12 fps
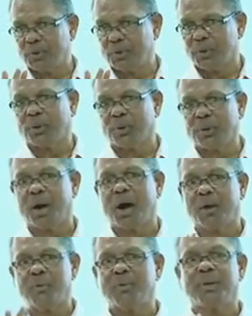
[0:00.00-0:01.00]
show
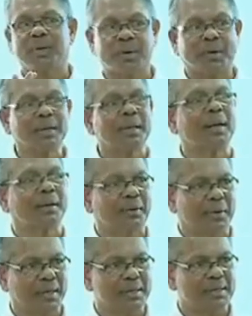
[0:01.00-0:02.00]
how we got that
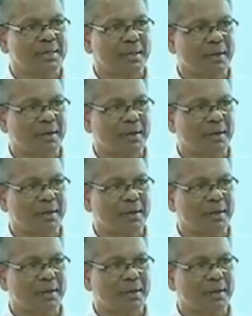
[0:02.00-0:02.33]
knowledge.